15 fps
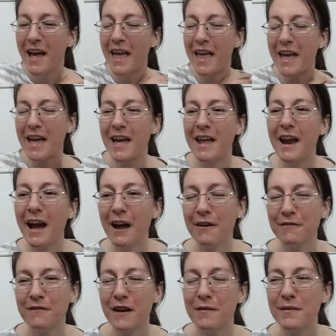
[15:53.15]
and
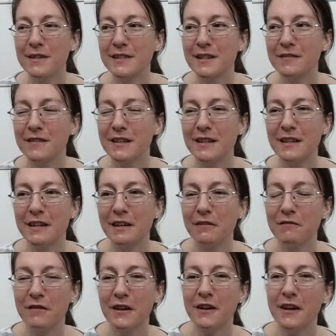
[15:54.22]
I found myself
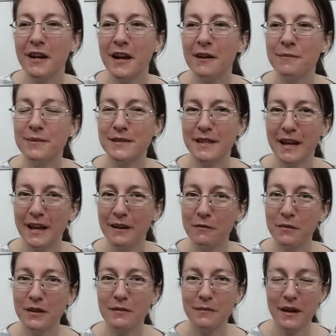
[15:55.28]
getting very
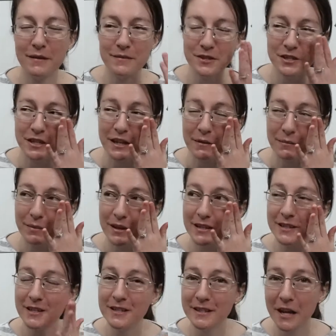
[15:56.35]
upset with my machine, but it
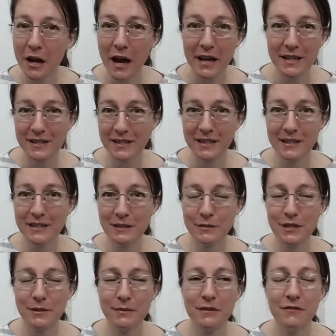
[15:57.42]
turns out I just needed to
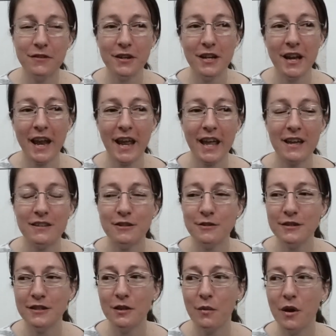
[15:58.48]
switch my foot, and
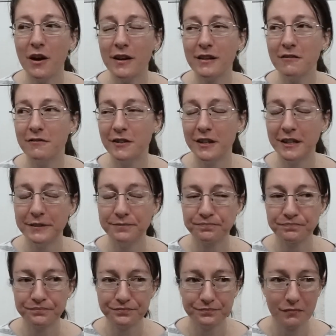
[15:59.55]
using the walking foot
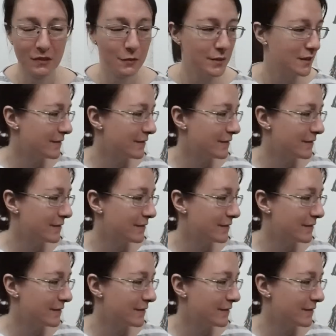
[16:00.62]
was